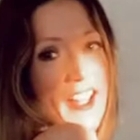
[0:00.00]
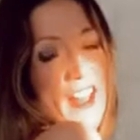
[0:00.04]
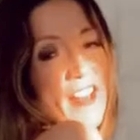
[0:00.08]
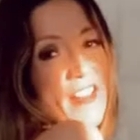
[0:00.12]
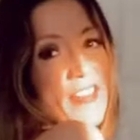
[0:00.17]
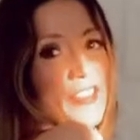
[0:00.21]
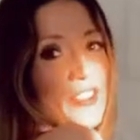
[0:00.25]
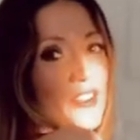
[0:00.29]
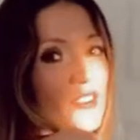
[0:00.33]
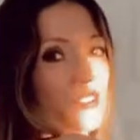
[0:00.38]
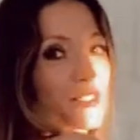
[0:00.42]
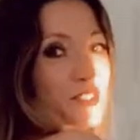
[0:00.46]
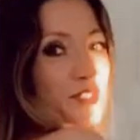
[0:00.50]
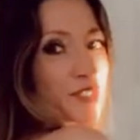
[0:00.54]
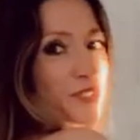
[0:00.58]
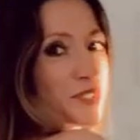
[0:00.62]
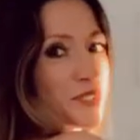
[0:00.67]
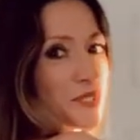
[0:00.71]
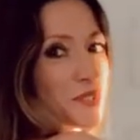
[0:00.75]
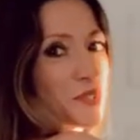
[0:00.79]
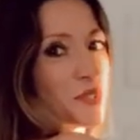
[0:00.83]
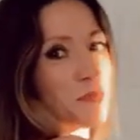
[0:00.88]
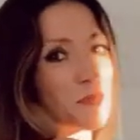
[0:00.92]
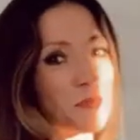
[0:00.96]
that are
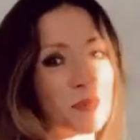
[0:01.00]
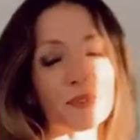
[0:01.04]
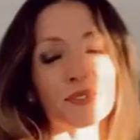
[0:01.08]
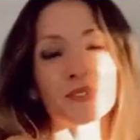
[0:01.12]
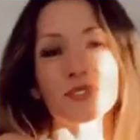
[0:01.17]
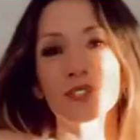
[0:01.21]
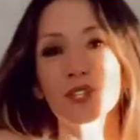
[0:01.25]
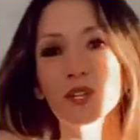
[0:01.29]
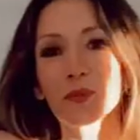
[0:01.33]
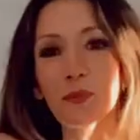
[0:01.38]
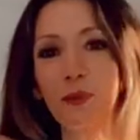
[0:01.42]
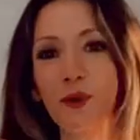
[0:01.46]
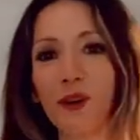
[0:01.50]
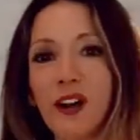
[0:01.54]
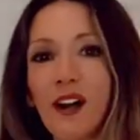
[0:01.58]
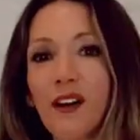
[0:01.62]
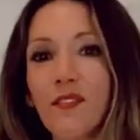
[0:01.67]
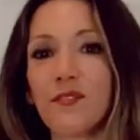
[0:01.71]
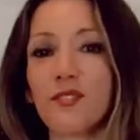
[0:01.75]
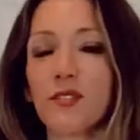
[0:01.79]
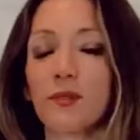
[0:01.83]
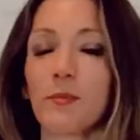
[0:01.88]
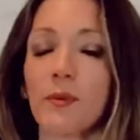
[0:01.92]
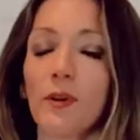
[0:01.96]
super, super
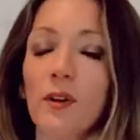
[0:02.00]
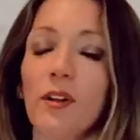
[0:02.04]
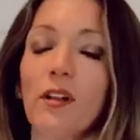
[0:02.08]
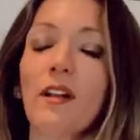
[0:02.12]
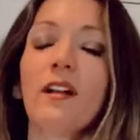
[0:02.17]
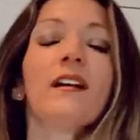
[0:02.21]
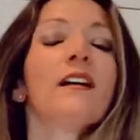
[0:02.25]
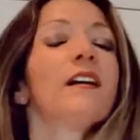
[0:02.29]
comfortable,